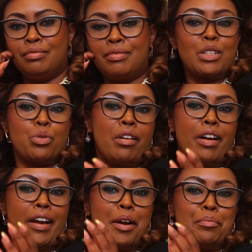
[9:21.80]
That's where
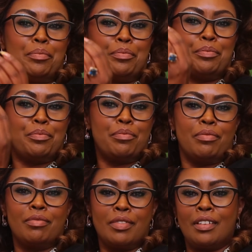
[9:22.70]
I am.
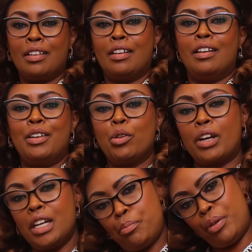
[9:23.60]
Your
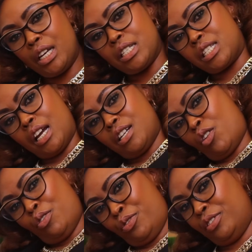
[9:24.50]
guinea pig is signed
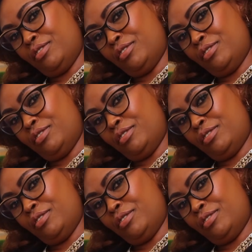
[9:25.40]
off.